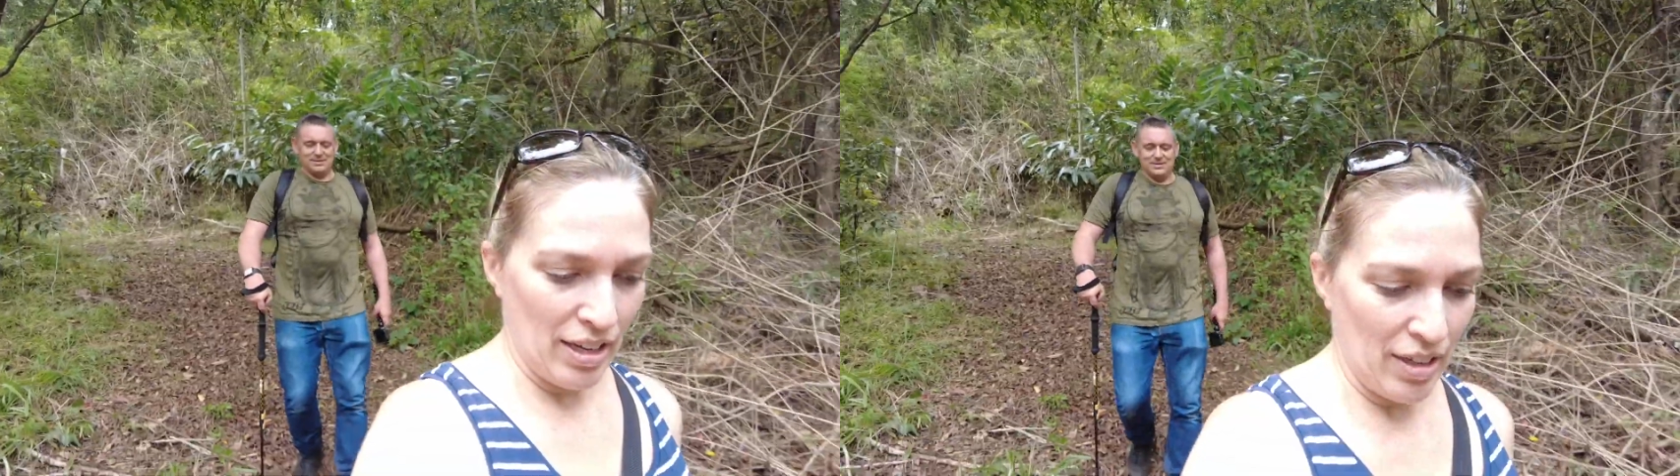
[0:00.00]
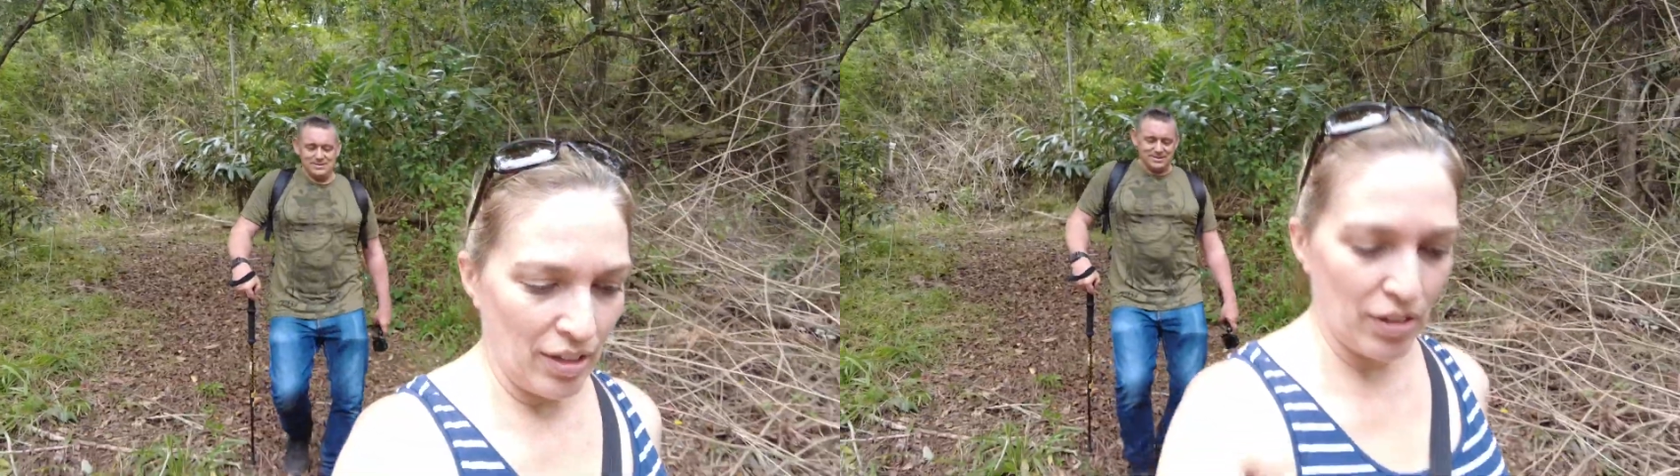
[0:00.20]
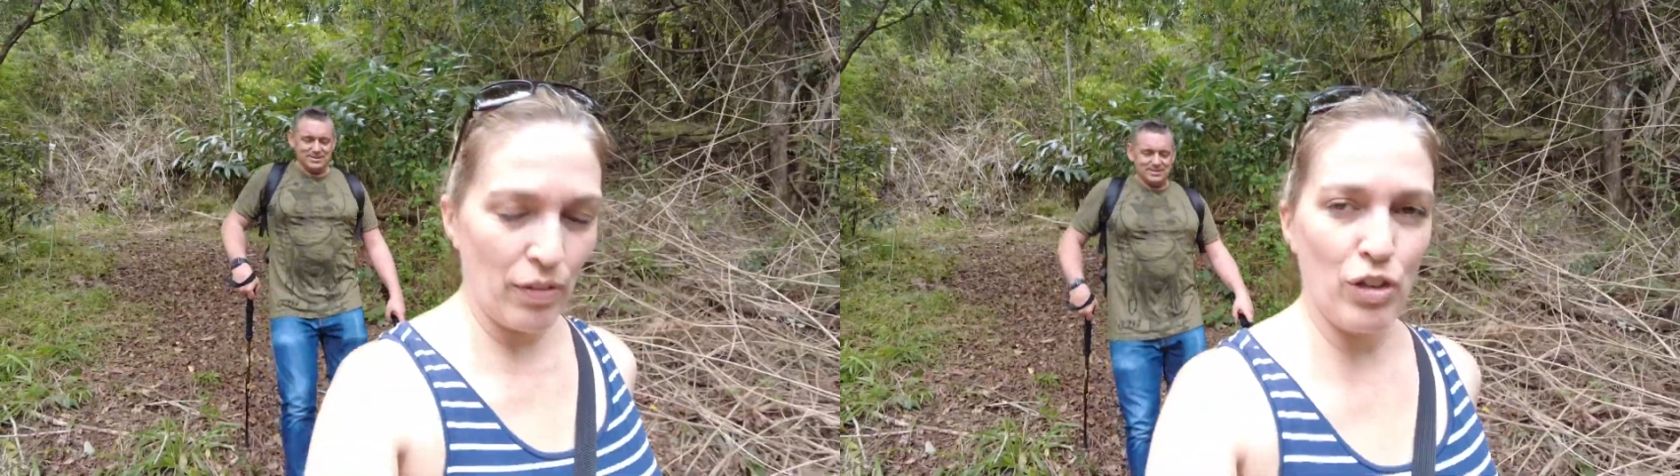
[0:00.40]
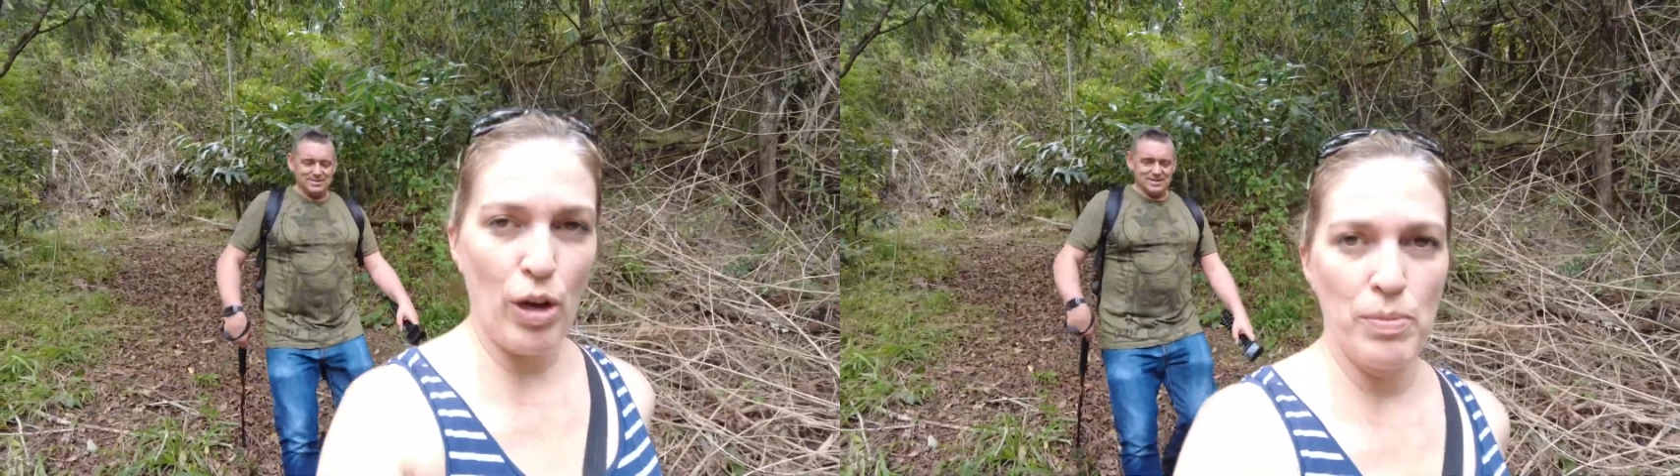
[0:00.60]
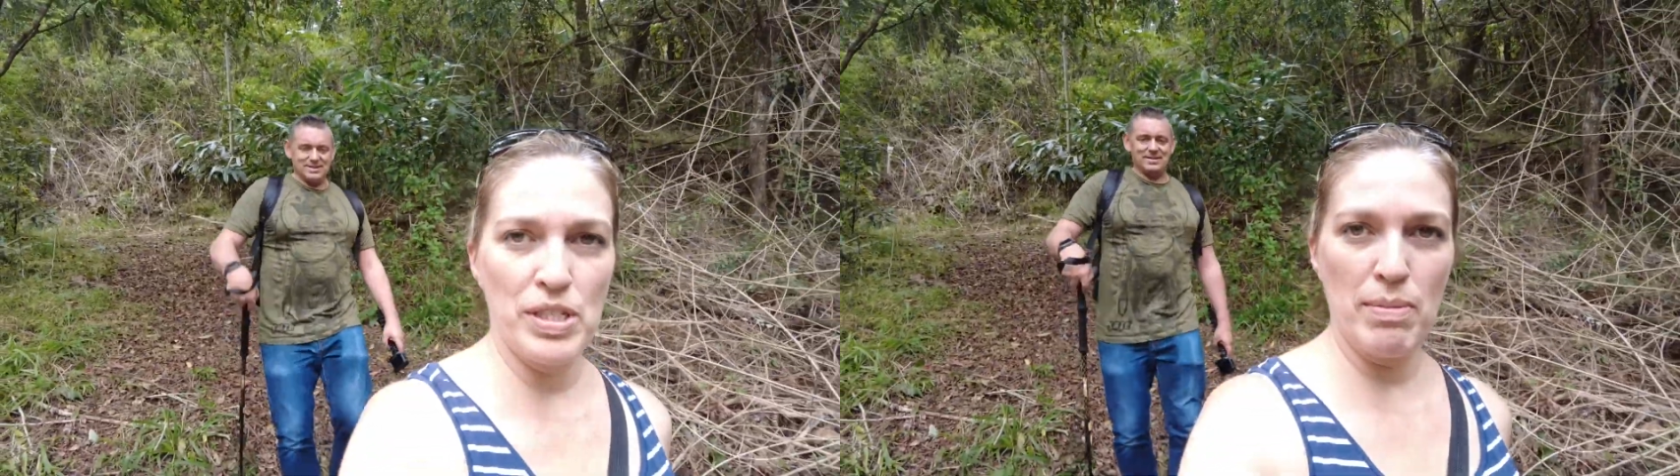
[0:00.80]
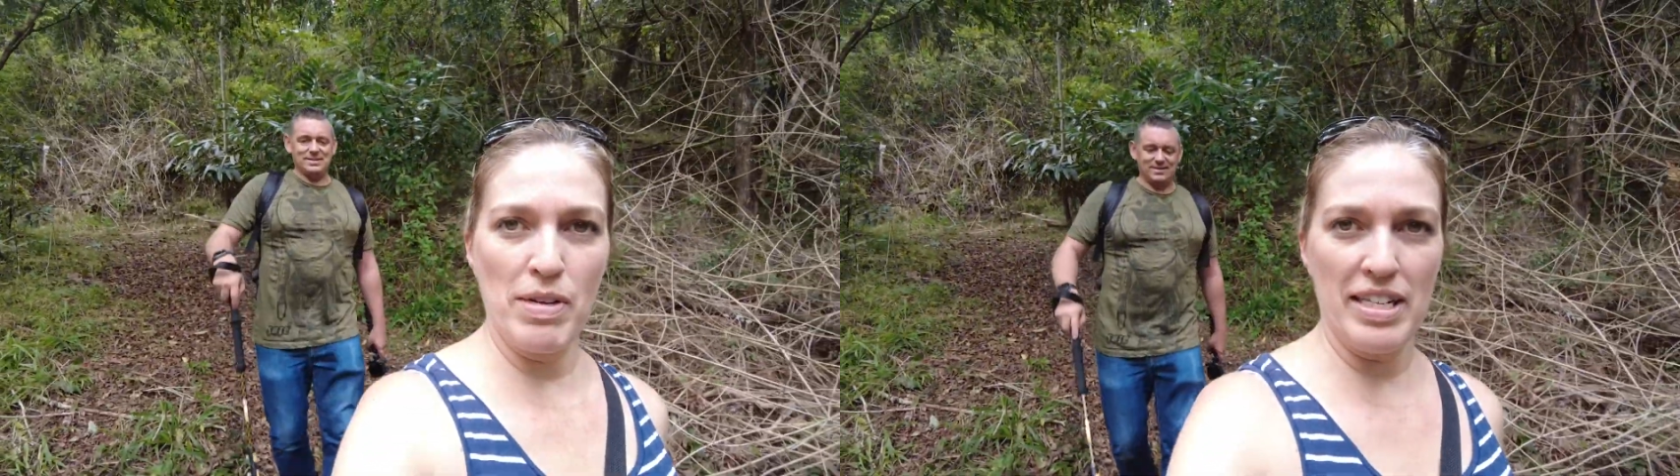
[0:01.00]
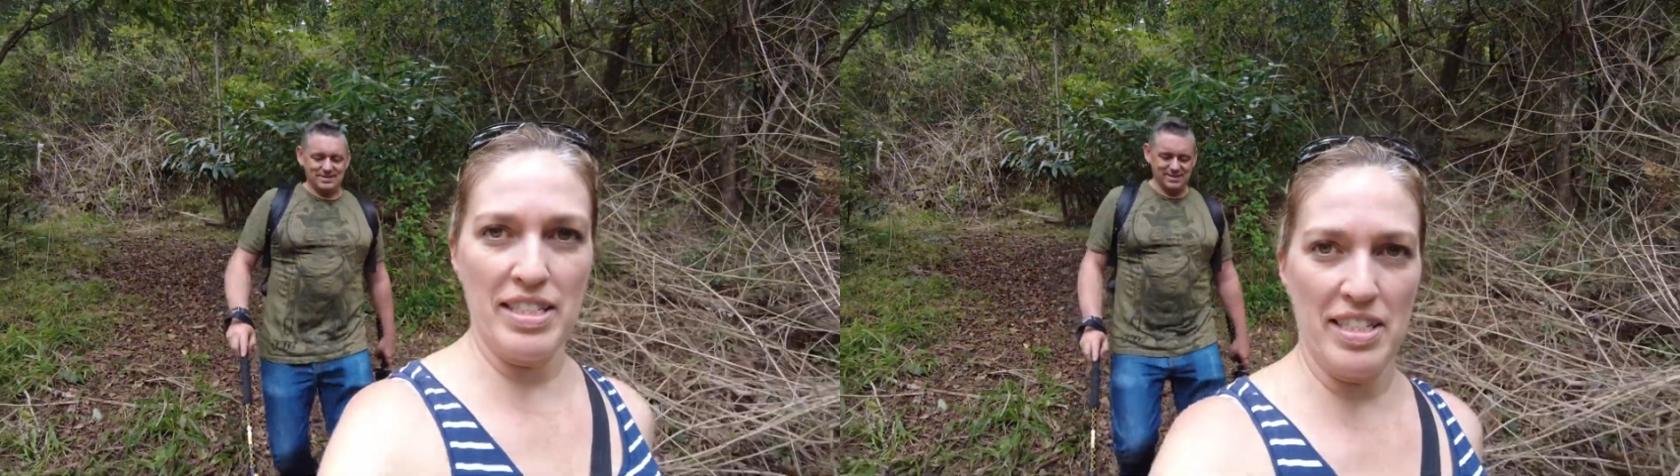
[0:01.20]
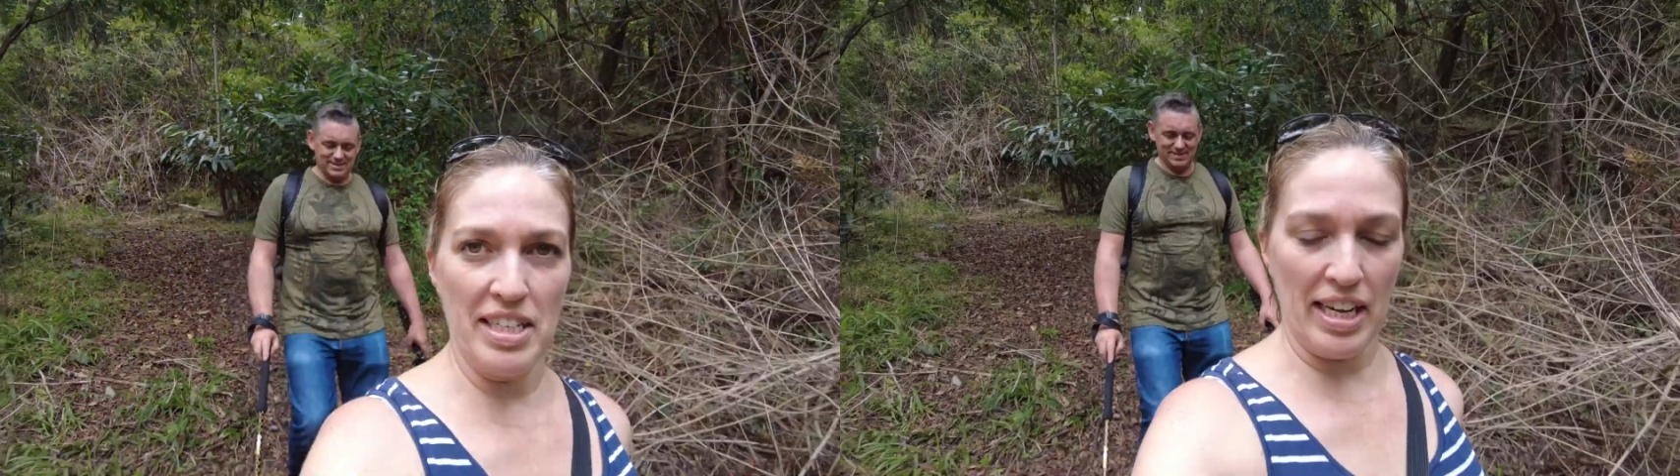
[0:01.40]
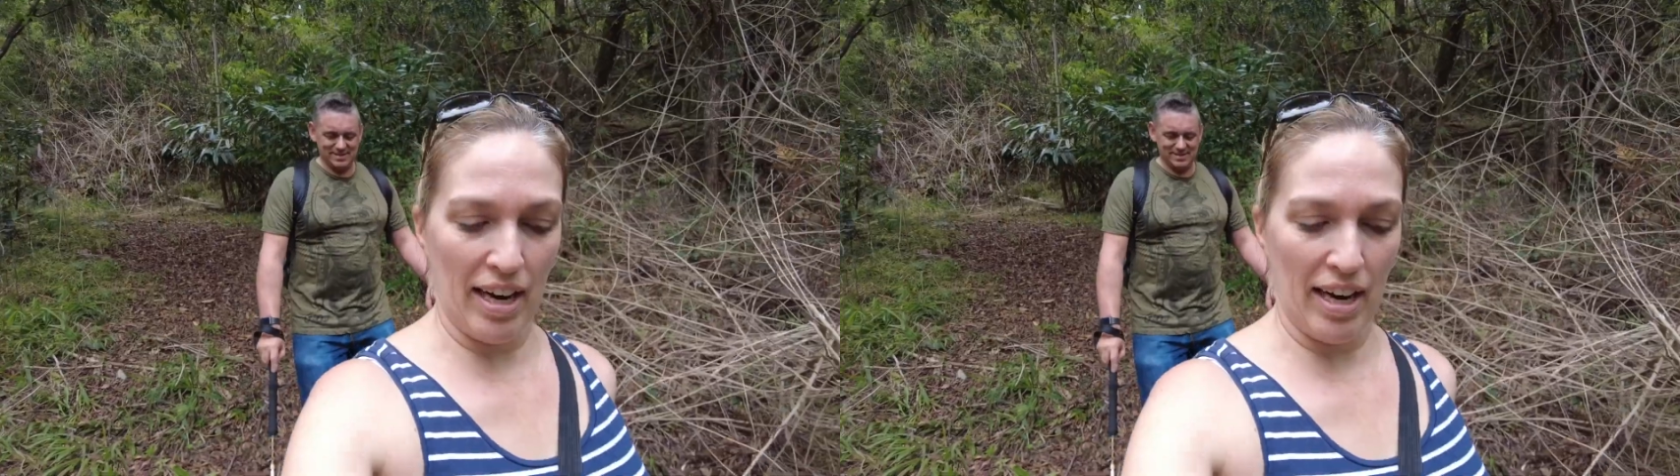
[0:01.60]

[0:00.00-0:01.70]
so every time Tim gets his stick